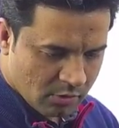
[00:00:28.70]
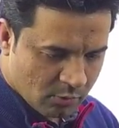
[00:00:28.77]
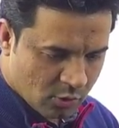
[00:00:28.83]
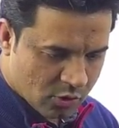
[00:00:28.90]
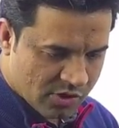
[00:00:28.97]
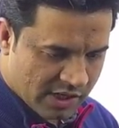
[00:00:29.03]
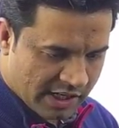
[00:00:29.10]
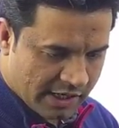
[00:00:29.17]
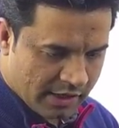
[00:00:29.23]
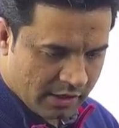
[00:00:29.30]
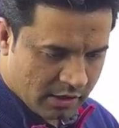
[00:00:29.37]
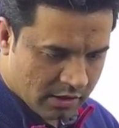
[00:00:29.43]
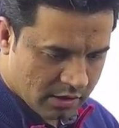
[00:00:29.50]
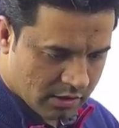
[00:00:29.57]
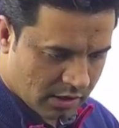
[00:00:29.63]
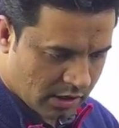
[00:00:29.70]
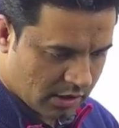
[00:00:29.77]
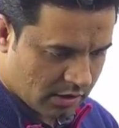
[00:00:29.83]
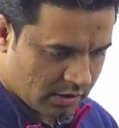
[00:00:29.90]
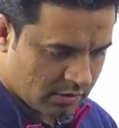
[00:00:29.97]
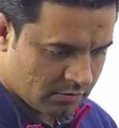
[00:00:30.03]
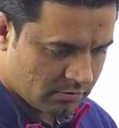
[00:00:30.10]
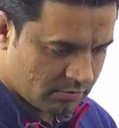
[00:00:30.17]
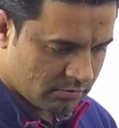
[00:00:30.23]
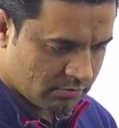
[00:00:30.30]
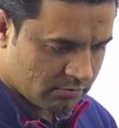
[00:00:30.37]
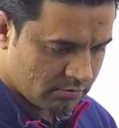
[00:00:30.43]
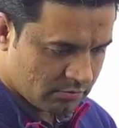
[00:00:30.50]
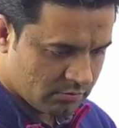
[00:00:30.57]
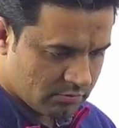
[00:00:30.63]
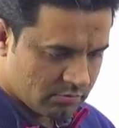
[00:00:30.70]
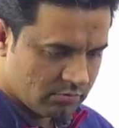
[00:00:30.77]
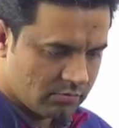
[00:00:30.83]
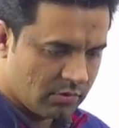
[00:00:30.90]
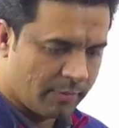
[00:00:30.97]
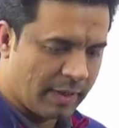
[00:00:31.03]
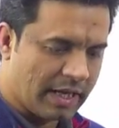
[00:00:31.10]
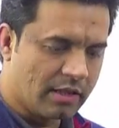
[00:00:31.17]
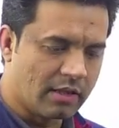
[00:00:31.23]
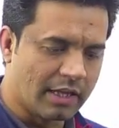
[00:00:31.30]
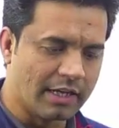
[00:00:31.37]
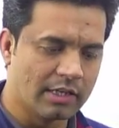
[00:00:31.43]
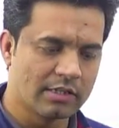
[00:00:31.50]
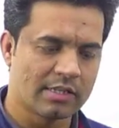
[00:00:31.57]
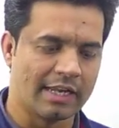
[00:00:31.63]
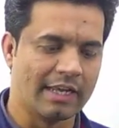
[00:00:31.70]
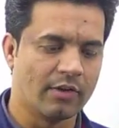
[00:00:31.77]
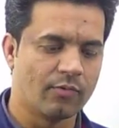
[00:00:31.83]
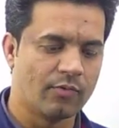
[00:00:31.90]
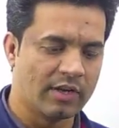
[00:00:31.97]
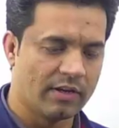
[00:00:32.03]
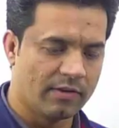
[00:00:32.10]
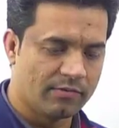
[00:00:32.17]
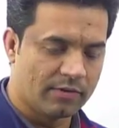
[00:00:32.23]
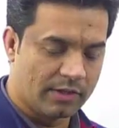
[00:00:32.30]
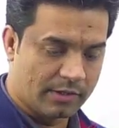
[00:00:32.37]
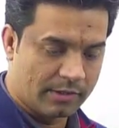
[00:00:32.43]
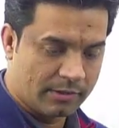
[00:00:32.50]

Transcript: mostly the main thing is like we have